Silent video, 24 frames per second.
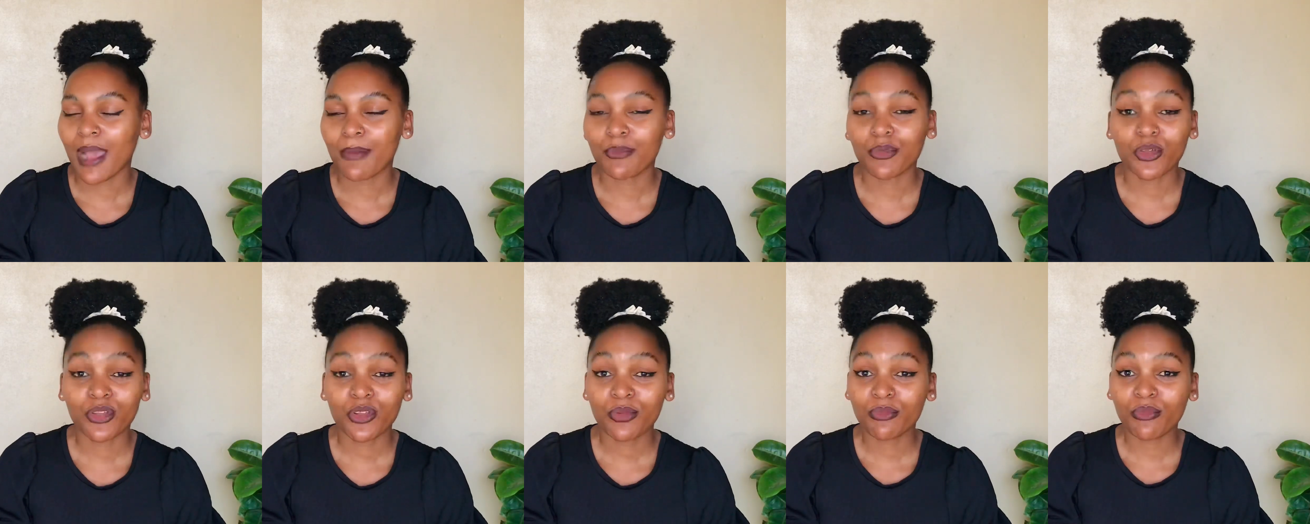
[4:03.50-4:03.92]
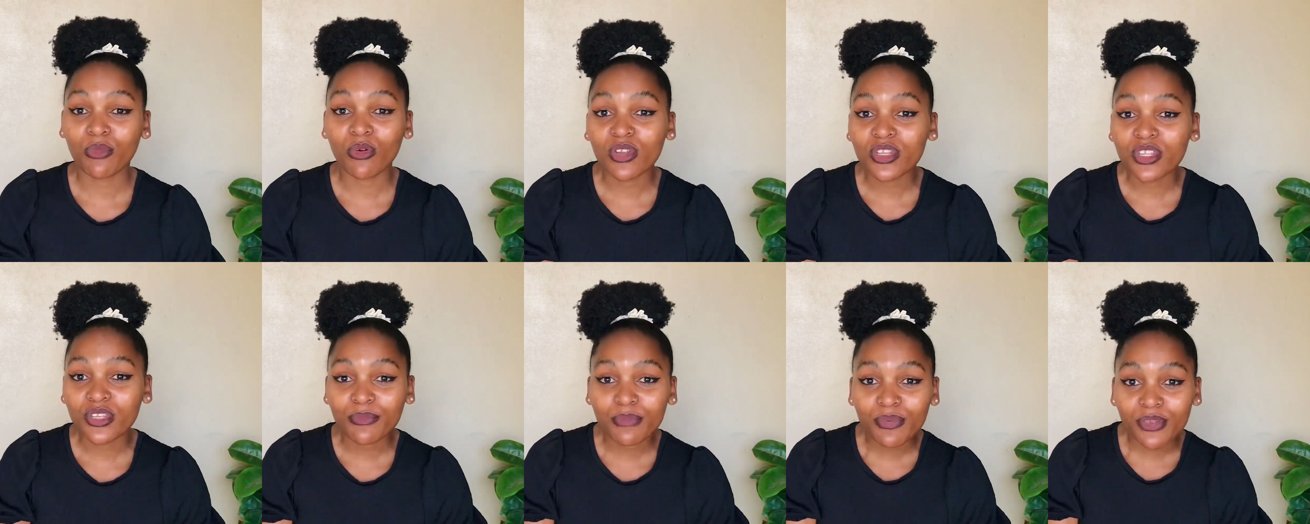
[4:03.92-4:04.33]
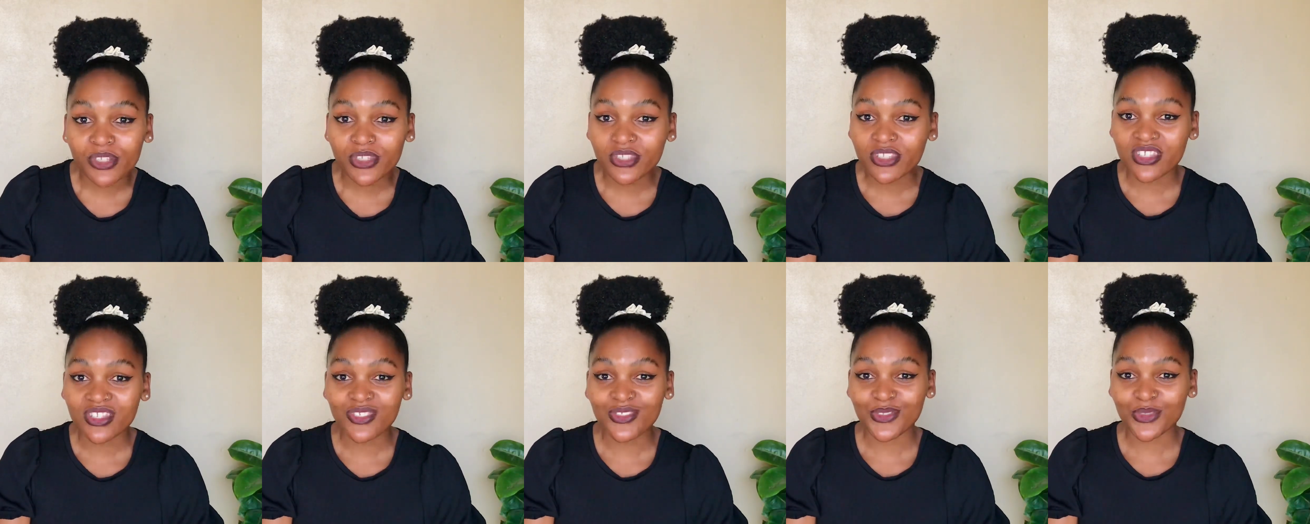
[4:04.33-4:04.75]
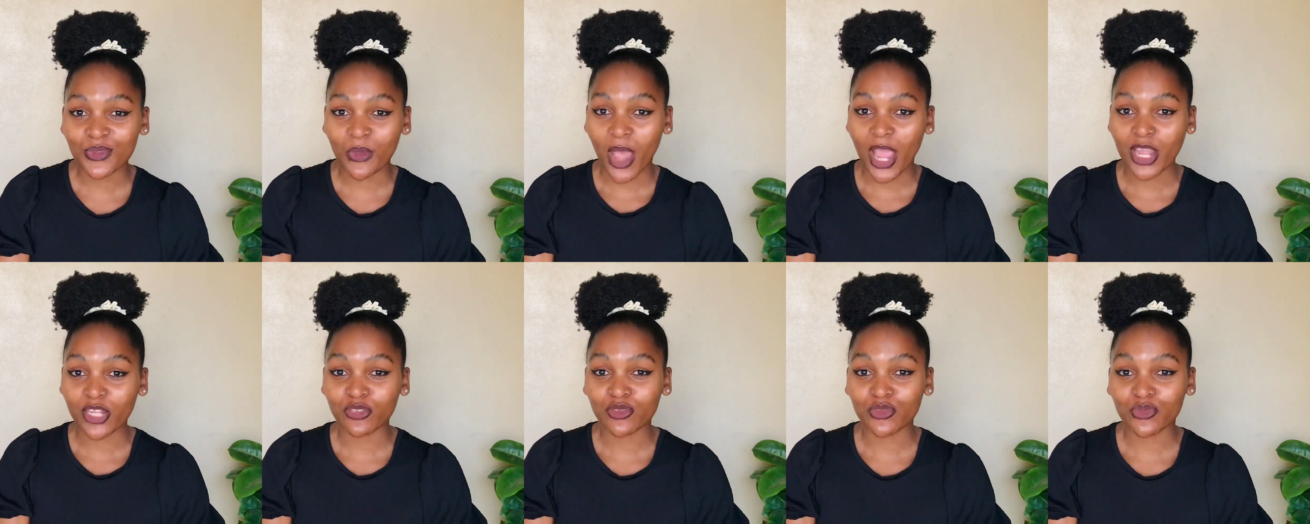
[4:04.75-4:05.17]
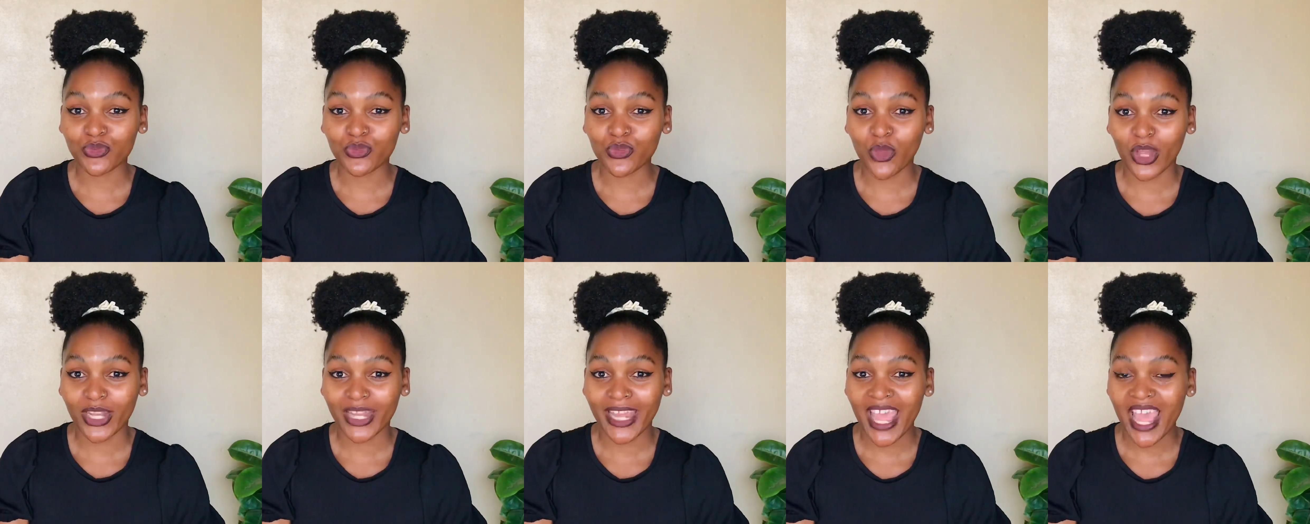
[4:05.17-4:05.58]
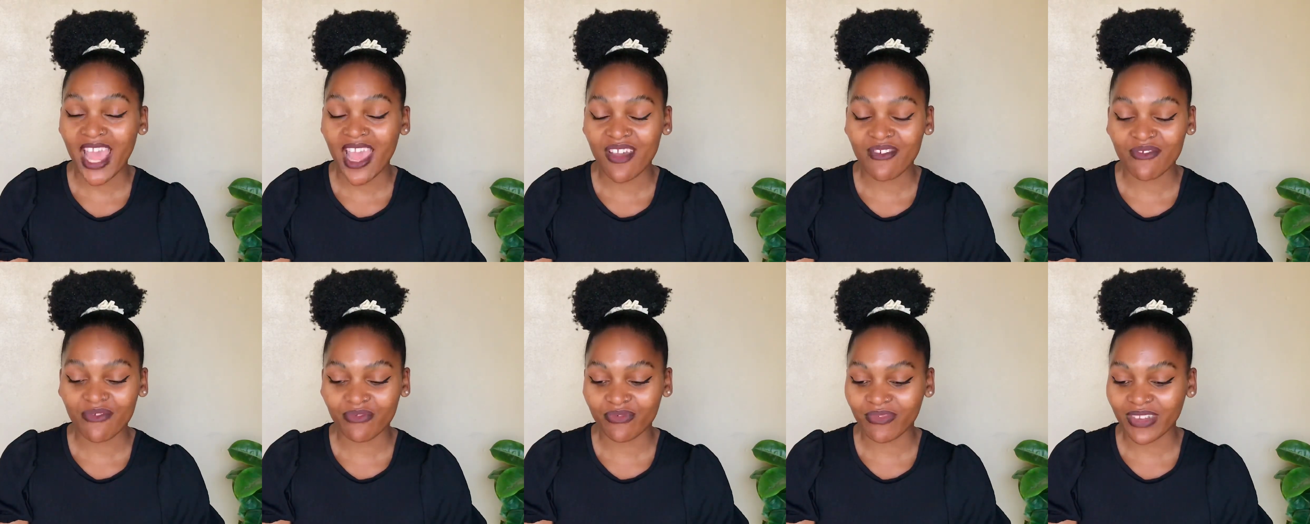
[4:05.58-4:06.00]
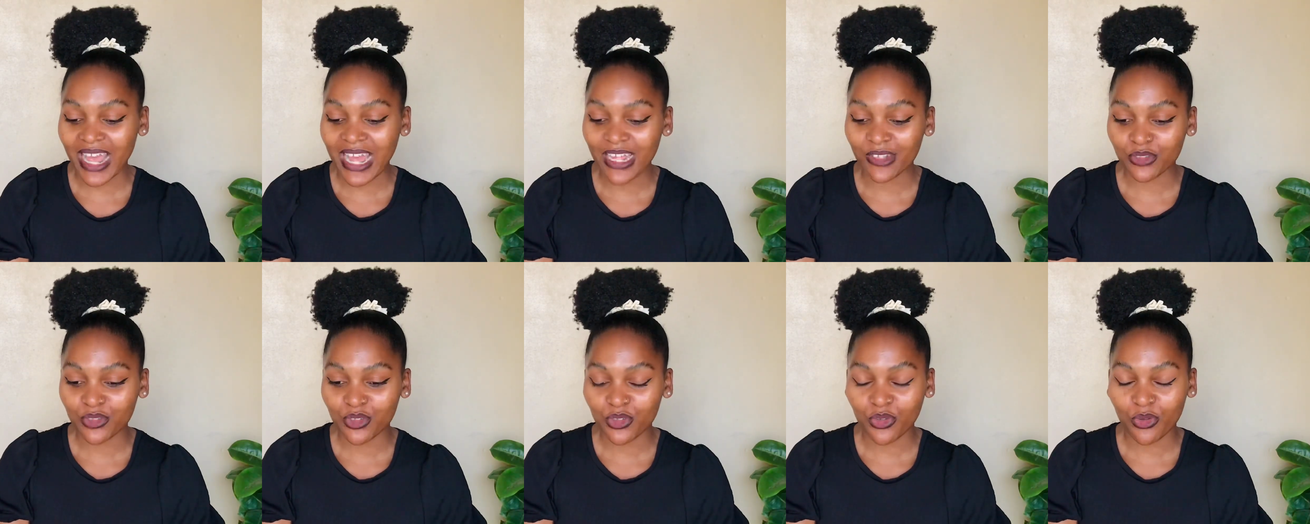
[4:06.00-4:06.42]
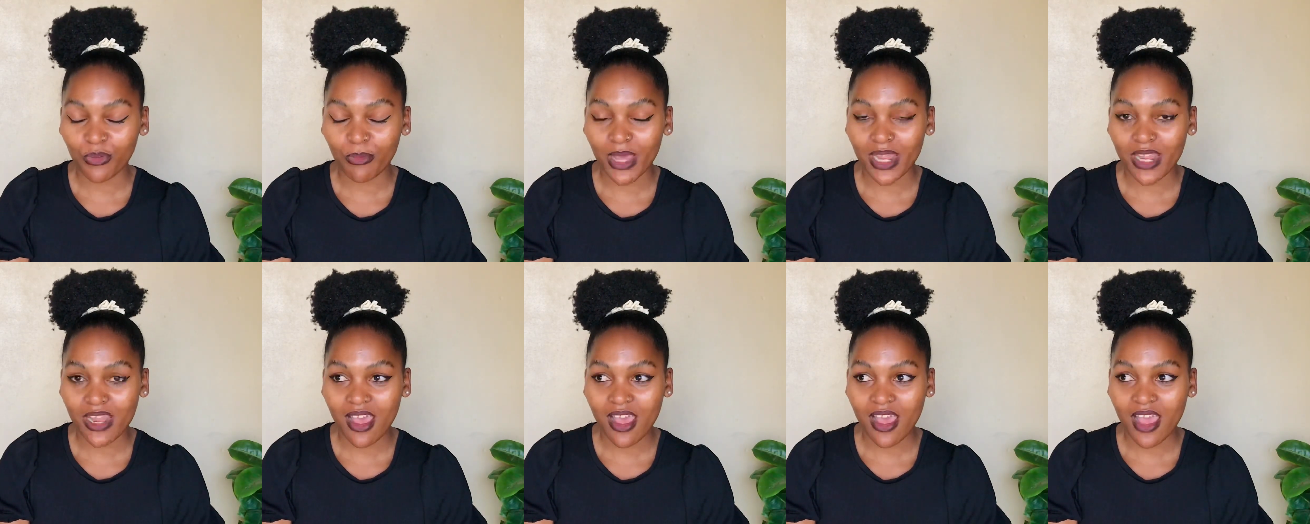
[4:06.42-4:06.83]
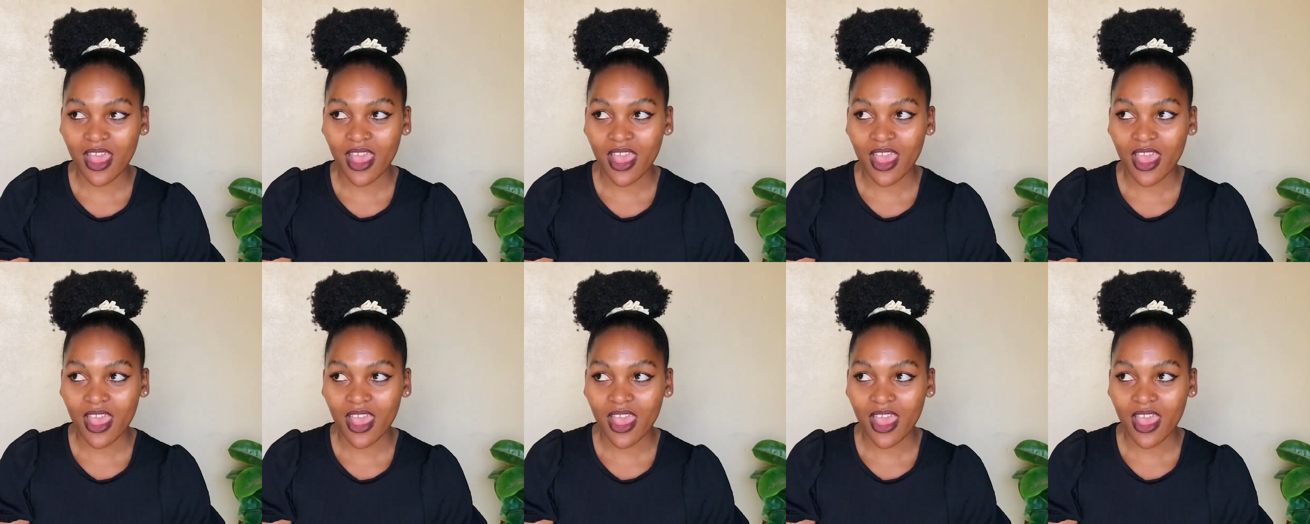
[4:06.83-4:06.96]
I'm not a morning person, so I do not have lande yobana.